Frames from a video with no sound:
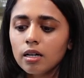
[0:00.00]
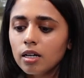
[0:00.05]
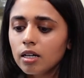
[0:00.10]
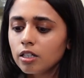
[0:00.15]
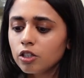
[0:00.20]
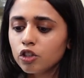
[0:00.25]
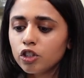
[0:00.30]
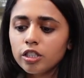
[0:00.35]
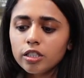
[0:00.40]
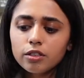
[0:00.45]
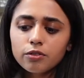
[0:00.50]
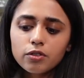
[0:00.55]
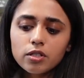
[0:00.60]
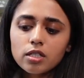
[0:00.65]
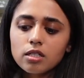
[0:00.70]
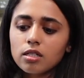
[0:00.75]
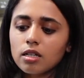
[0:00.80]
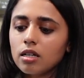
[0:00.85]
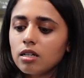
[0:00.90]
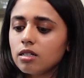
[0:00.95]

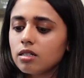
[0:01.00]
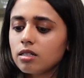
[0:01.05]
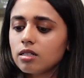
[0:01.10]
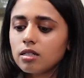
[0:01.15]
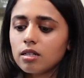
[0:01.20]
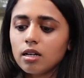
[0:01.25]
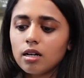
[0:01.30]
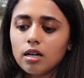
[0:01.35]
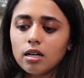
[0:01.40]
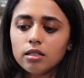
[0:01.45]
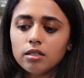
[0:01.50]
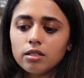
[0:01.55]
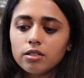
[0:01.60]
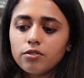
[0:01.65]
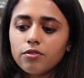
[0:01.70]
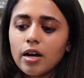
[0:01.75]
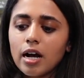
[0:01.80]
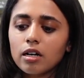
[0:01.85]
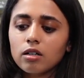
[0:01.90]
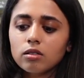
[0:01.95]
chiefs and
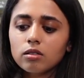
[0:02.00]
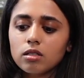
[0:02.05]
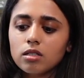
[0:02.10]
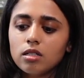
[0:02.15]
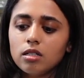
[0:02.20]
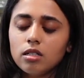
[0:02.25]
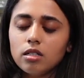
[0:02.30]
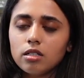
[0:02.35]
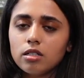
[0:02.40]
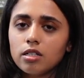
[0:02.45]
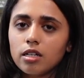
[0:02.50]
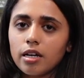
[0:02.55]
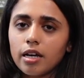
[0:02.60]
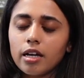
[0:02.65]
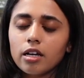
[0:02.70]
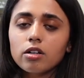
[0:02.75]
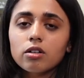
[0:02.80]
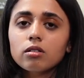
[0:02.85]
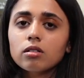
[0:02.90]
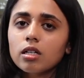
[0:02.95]
faculty to
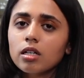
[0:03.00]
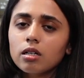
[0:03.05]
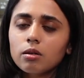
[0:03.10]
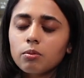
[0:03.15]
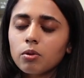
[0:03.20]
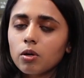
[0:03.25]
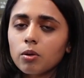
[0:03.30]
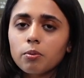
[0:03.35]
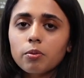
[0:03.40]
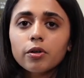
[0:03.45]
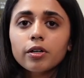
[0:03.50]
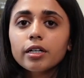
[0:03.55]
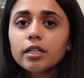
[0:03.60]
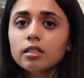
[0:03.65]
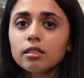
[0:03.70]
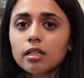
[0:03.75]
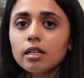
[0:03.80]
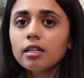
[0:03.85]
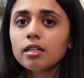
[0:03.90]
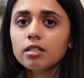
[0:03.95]
handle it appropriately.